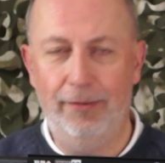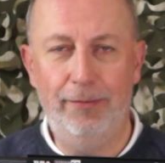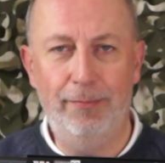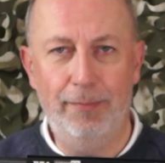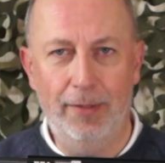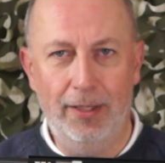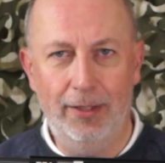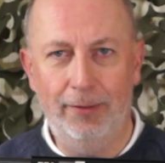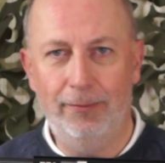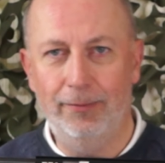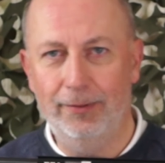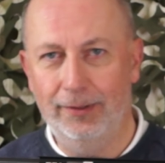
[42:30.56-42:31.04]

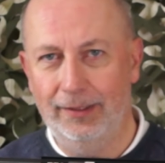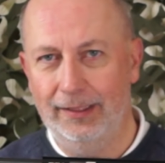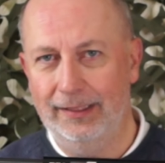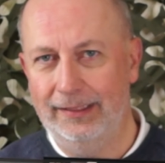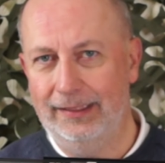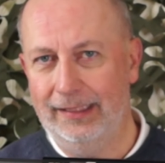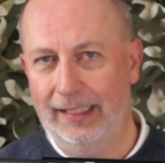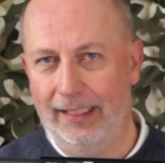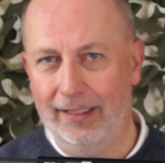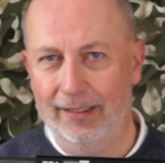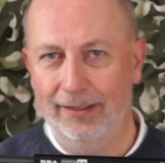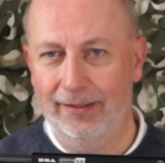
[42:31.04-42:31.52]
might want a
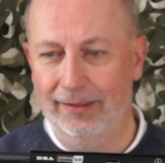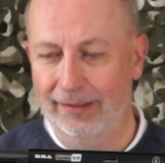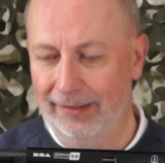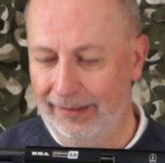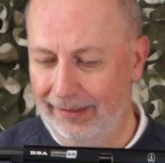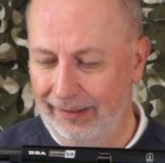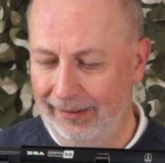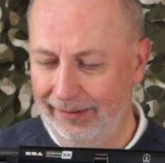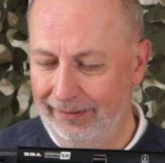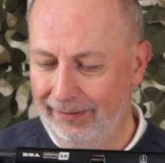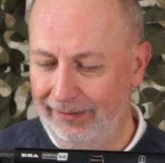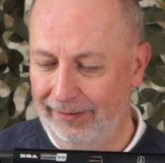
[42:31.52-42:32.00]

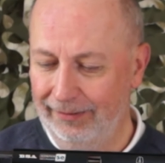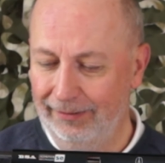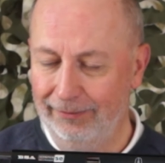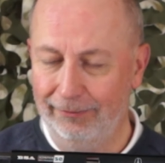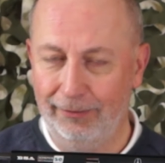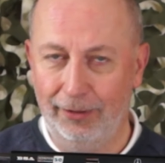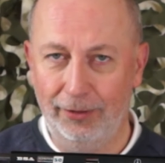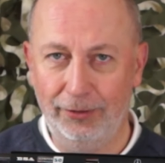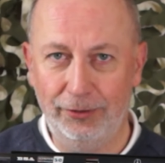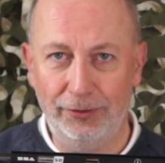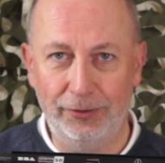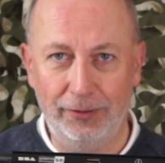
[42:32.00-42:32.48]
second
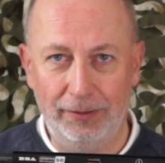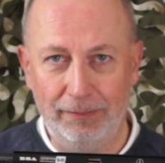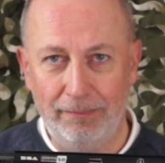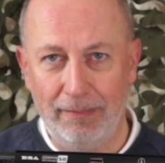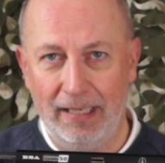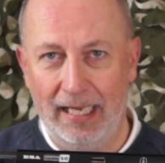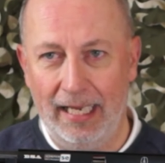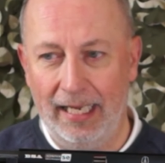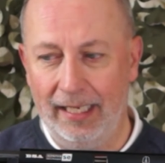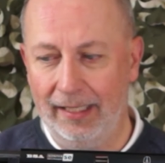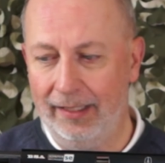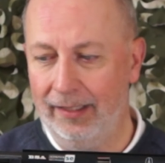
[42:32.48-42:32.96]
rotary
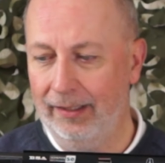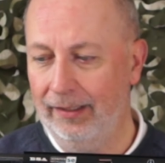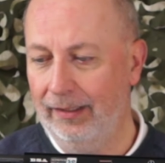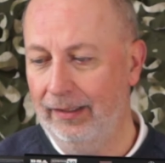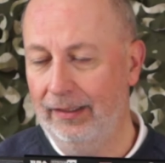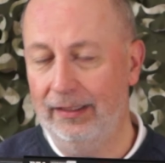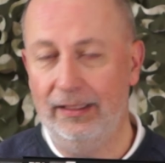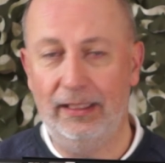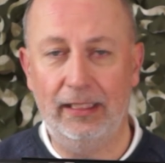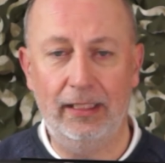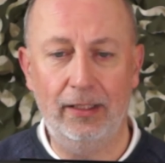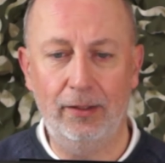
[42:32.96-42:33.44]
mag,
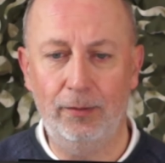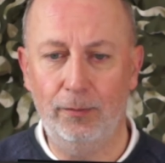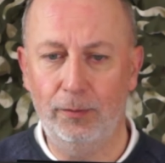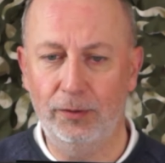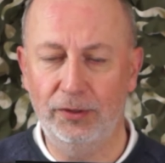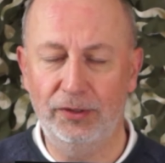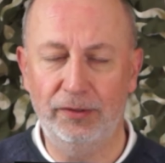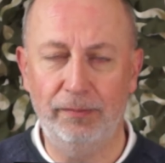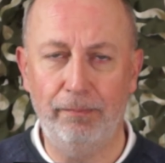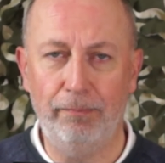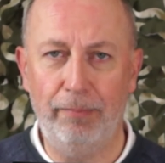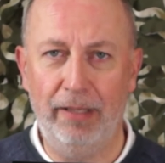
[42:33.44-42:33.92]
you're going to
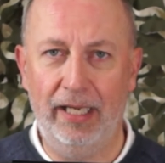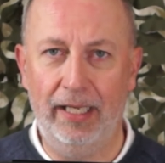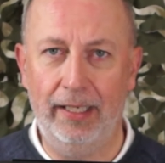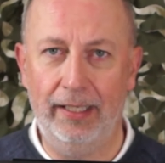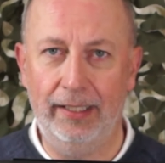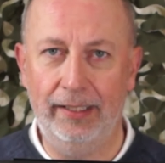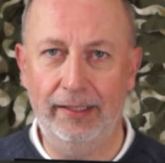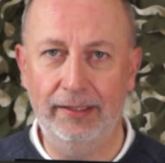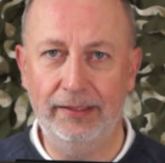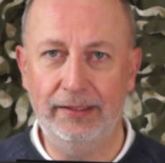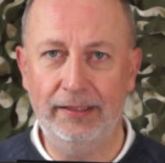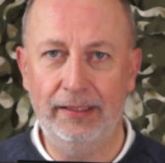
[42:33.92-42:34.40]
want some
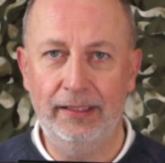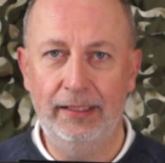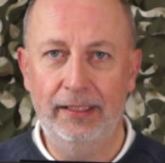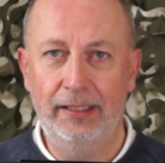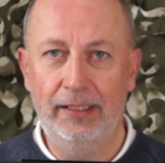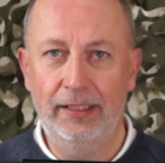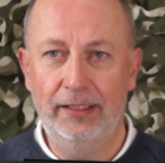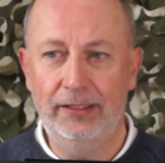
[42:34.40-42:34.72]
pellets.